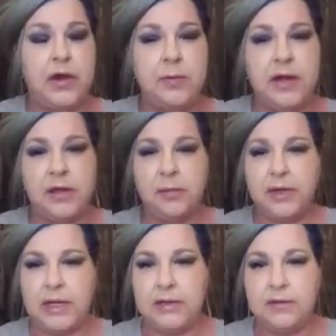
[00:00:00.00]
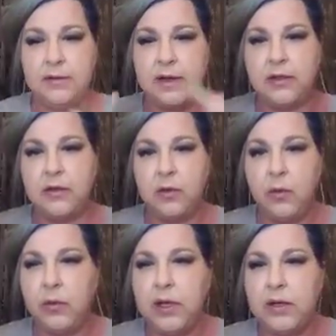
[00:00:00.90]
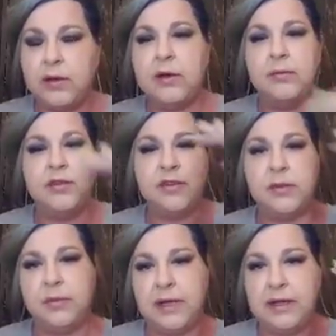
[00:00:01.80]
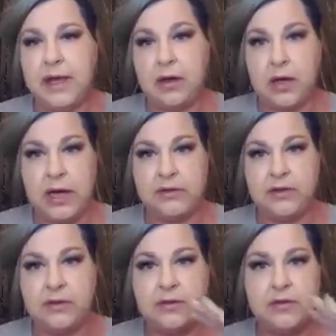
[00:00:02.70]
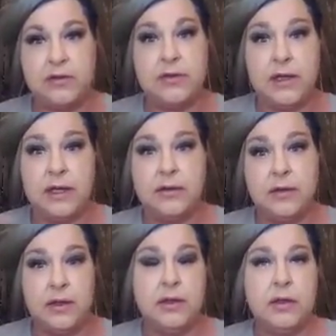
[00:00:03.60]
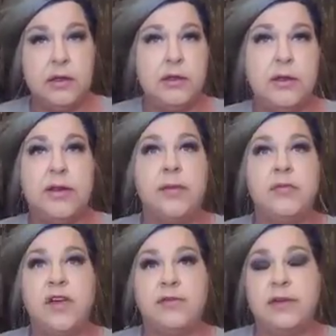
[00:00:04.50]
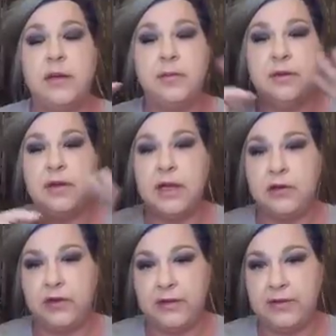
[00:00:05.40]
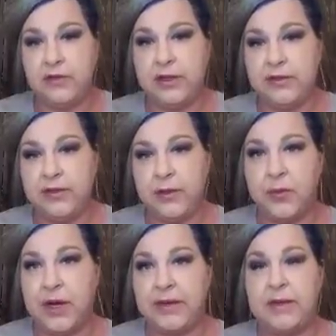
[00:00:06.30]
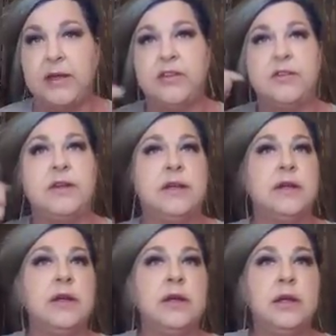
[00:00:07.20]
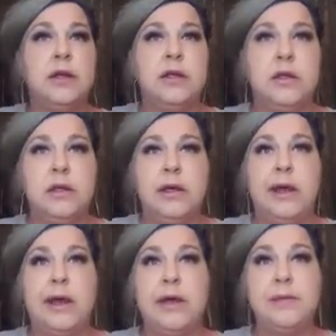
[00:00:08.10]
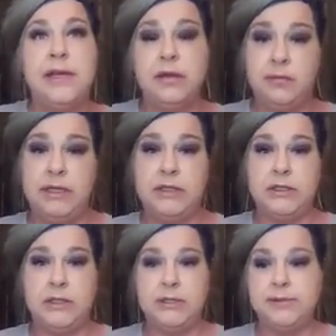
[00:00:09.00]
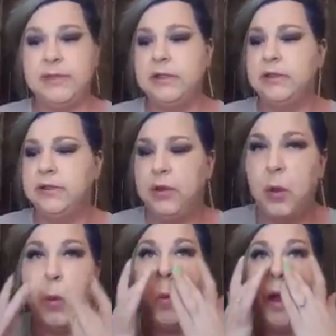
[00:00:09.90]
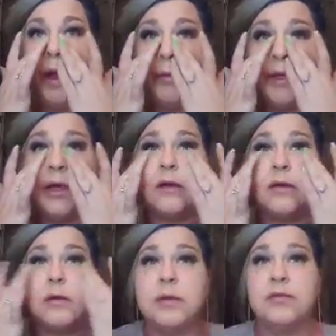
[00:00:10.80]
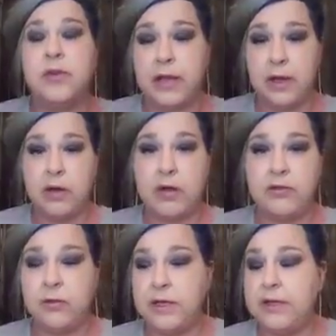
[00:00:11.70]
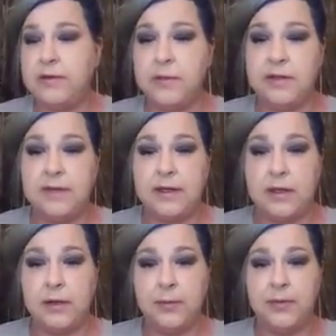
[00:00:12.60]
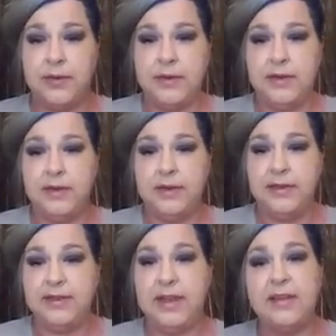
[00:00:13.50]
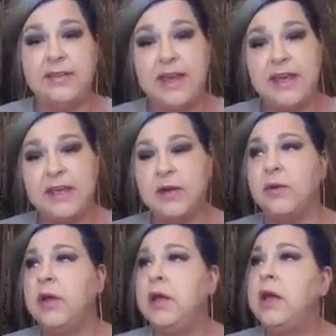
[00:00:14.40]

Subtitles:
I'm not going to blend like the whole color. I'm just going to blend the outer edges just to get them softened up and kind of transition into the gray that I just did. In the meantime, we had a little bit of fallout, so we need some concealer. Yes, thank you.